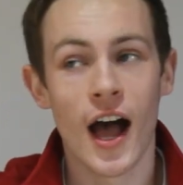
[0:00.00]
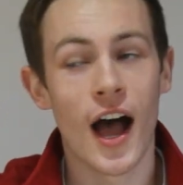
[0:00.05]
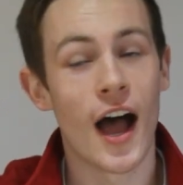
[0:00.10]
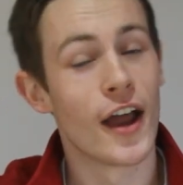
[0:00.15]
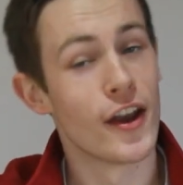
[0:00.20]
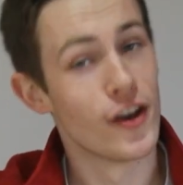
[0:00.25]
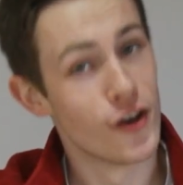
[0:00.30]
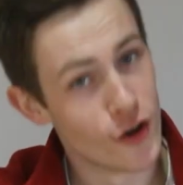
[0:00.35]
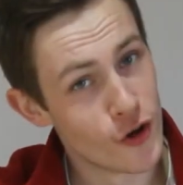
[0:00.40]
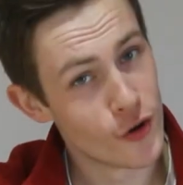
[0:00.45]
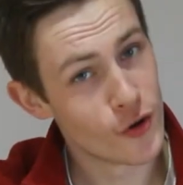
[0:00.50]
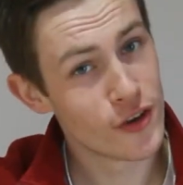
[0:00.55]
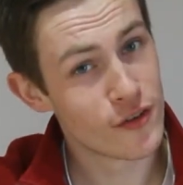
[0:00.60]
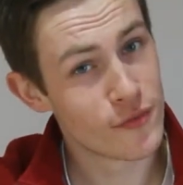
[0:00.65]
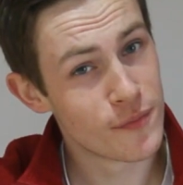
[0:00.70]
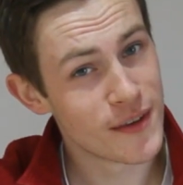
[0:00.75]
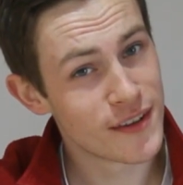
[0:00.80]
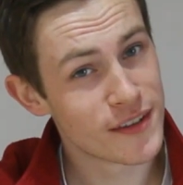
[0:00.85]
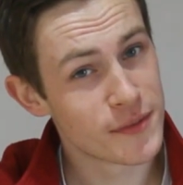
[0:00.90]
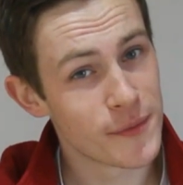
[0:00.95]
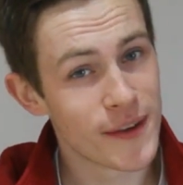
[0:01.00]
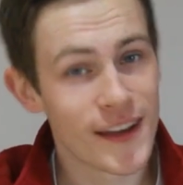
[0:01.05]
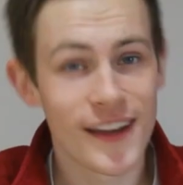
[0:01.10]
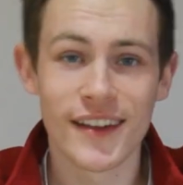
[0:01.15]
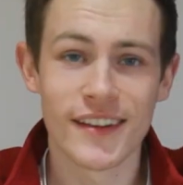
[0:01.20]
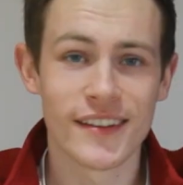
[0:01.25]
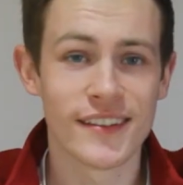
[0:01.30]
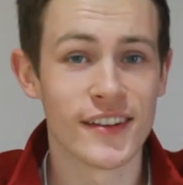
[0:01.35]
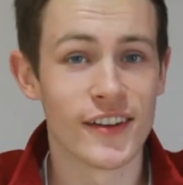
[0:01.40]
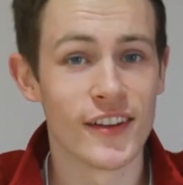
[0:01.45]
I know you've missed
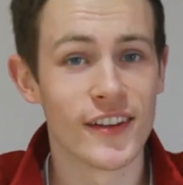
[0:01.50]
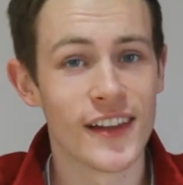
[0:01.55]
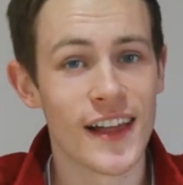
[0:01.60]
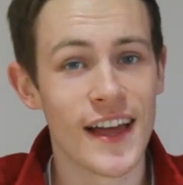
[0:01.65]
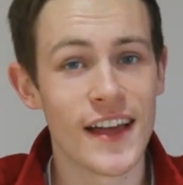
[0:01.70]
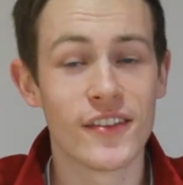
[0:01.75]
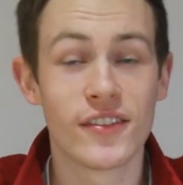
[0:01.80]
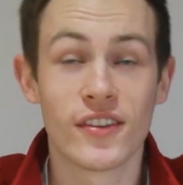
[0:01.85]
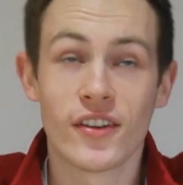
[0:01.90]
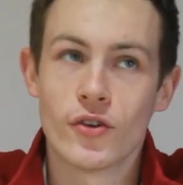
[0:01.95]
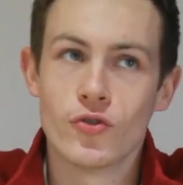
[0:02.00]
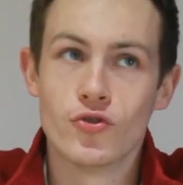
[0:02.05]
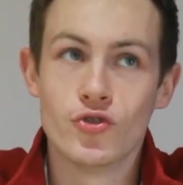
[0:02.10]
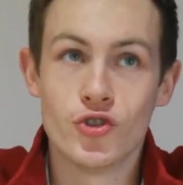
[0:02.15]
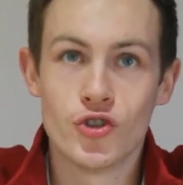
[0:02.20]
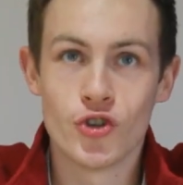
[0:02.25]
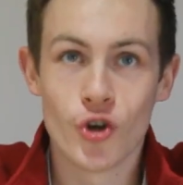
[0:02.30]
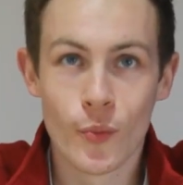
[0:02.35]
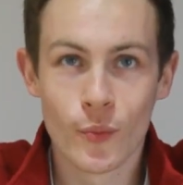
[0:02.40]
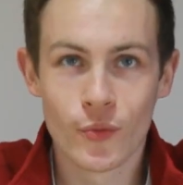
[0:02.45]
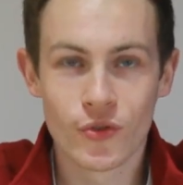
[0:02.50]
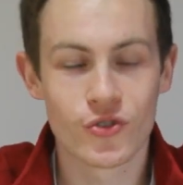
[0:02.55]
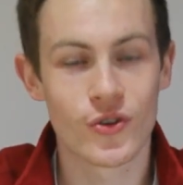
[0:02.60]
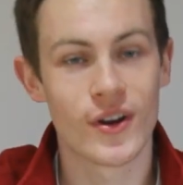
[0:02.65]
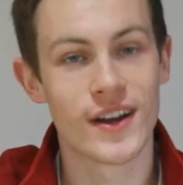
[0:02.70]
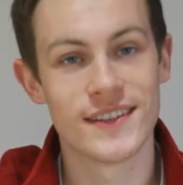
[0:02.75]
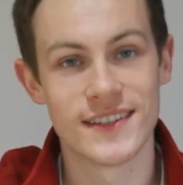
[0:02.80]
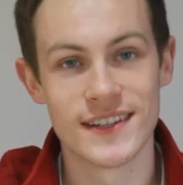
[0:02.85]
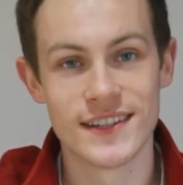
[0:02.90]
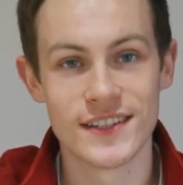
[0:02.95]
me, so let's jump
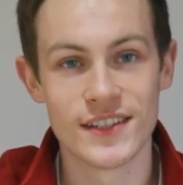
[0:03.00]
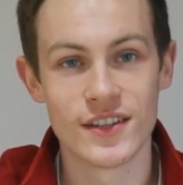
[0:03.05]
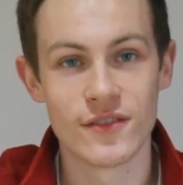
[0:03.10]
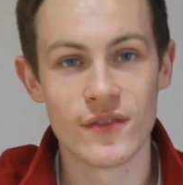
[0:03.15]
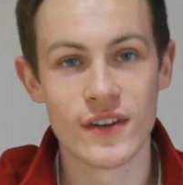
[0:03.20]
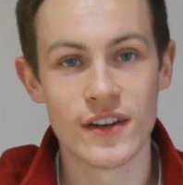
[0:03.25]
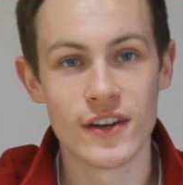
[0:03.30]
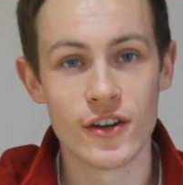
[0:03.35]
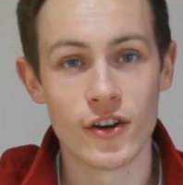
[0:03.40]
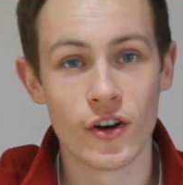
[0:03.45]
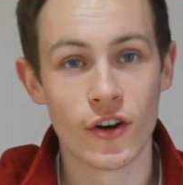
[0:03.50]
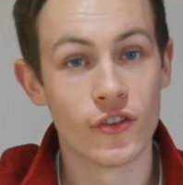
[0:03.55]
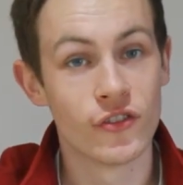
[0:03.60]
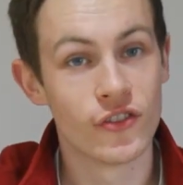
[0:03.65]
straight into the video.